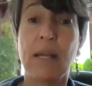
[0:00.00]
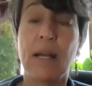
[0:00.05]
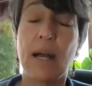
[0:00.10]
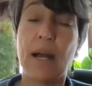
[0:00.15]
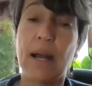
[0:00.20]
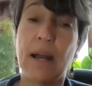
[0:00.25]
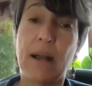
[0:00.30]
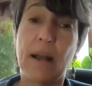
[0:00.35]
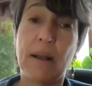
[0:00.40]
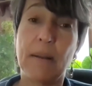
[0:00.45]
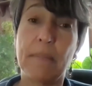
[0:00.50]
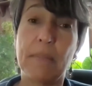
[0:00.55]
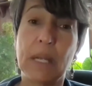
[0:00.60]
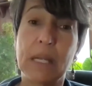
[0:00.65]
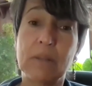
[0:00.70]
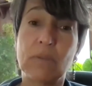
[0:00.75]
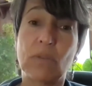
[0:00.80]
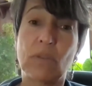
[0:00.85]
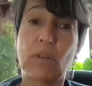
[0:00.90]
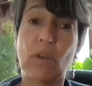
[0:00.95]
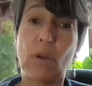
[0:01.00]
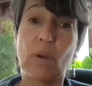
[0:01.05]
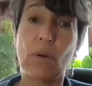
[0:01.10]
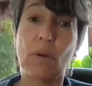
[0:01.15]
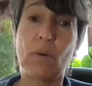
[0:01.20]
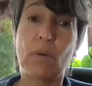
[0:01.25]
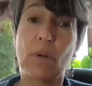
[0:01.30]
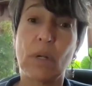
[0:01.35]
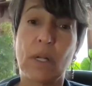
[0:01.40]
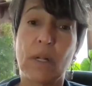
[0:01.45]
And
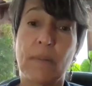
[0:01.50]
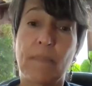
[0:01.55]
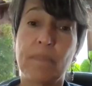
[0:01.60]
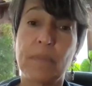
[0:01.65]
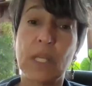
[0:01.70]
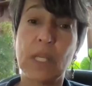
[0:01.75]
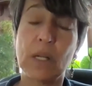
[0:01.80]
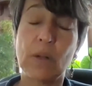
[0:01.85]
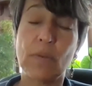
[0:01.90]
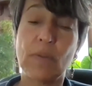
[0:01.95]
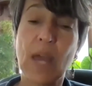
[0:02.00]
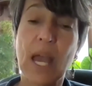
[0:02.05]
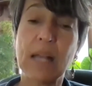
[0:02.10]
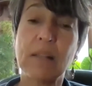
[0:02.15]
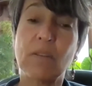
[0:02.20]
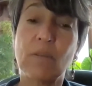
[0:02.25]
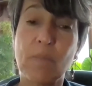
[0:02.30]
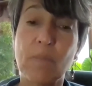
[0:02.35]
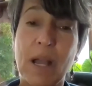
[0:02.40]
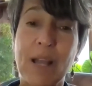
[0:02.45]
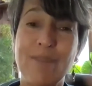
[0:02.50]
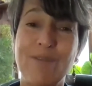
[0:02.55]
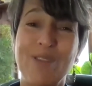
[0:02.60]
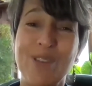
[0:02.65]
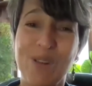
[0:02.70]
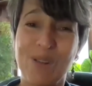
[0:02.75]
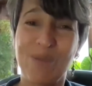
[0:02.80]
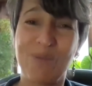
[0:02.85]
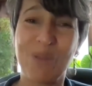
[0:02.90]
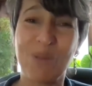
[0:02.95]
so, that's my
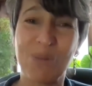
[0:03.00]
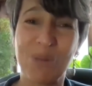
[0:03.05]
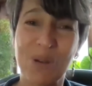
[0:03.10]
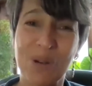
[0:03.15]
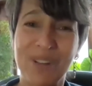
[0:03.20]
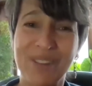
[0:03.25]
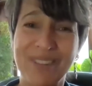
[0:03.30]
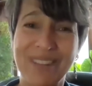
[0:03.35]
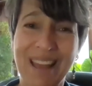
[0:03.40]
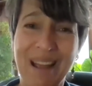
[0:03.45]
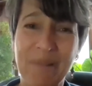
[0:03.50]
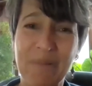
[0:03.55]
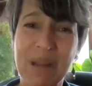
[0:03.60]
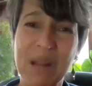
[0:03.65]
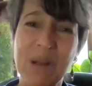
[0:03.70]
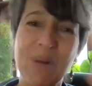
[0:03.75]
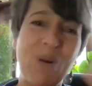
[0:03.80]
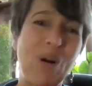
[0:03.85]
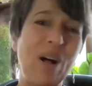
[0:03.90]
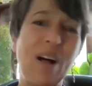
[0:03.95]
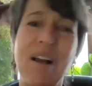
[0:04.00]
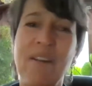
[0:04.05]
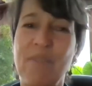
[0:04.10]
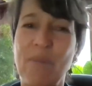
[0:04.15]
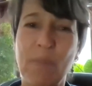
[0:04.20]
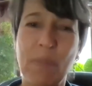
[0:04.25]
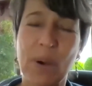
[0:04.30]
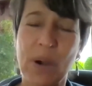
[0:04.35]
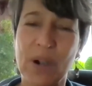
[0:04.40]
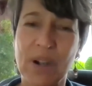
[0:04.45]
view of the world, that we all have
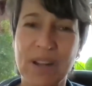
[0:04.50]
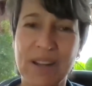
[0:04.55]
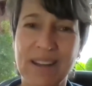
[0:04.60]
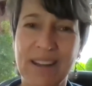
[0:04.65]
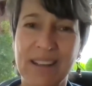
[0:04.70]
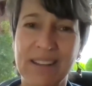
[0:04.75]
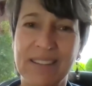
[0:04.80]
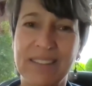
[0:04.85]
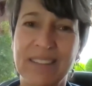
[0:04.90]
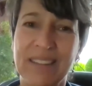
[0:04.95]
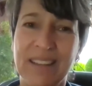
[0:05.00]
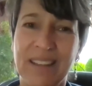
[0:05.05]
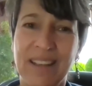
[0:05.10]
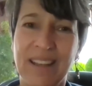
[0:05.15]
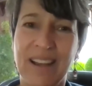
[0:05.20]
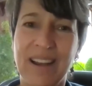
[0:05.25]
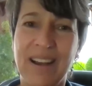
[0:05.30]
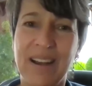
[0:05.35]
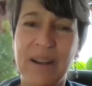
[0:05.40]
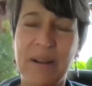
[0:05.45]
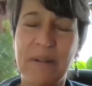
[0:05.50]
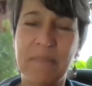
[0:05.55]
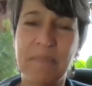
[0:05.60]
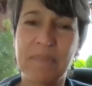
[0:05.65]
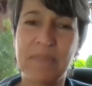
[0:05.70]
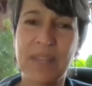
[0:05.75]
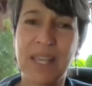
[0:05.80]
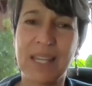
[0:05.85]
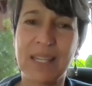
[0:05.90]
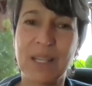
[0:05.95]
a part in it
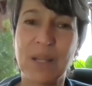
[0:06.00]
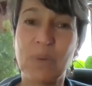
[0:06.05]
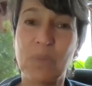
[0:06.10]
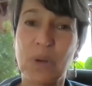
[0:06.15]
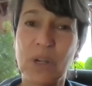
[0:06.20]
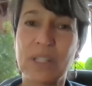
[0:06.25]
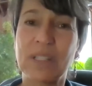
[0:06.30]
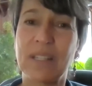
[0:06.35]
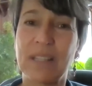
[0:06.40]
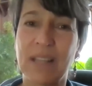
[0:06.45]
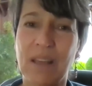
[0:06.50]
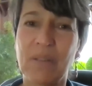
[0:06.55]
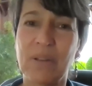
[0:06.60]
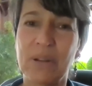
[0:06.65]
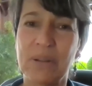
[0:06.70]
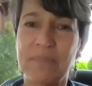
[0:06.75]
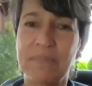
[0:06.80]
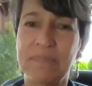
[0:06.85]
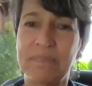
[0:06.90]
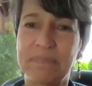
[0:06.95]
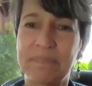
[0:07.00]
and can work together.